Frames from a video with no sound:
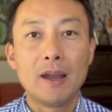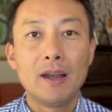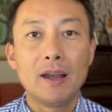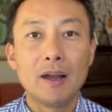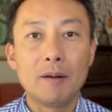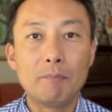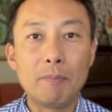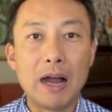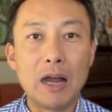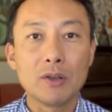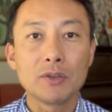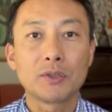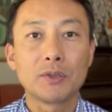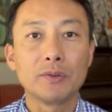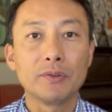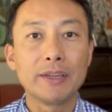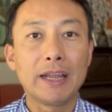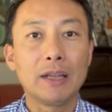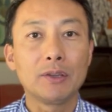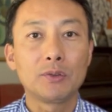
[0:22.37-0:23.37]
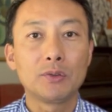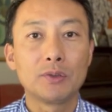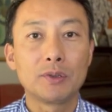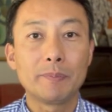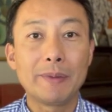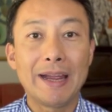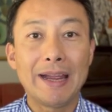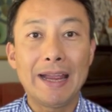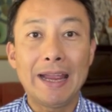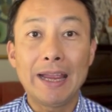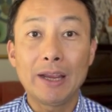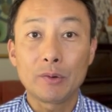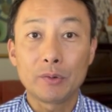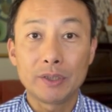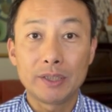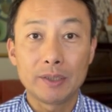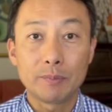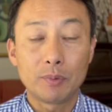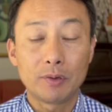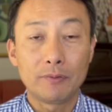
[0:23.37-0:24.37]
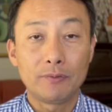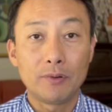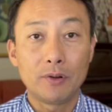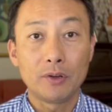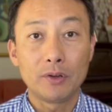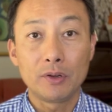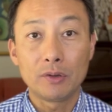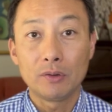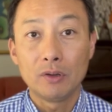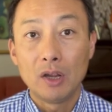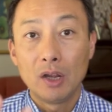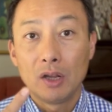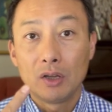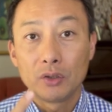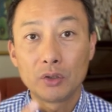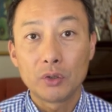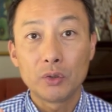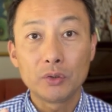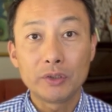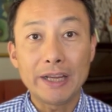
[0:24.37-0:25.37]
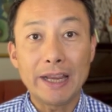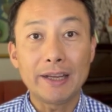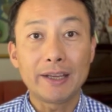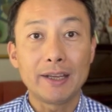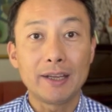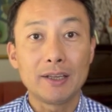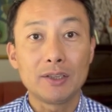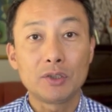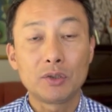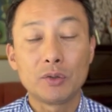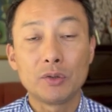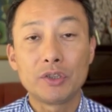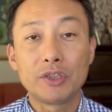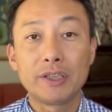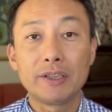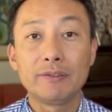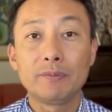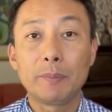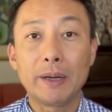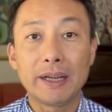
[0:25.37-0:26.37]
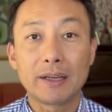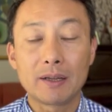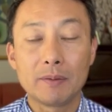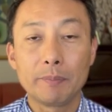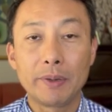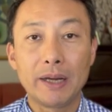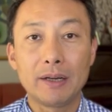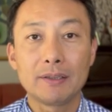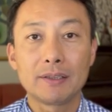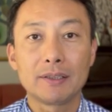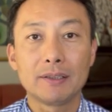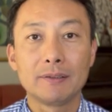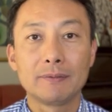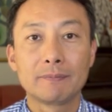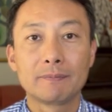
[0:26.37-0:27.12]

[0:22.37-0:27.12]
a milestone that took my equity portfolio 2 decades to achieve by comparison.